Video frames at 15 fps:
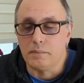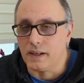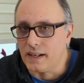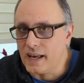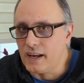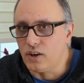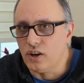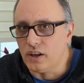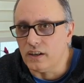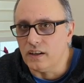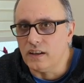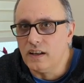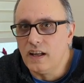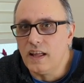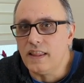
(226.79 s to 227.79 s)
but hang on,
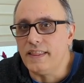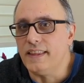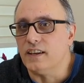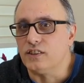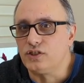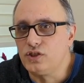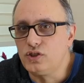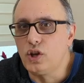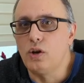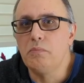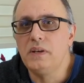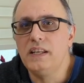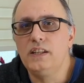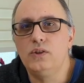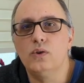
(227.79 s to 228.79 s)
there are so many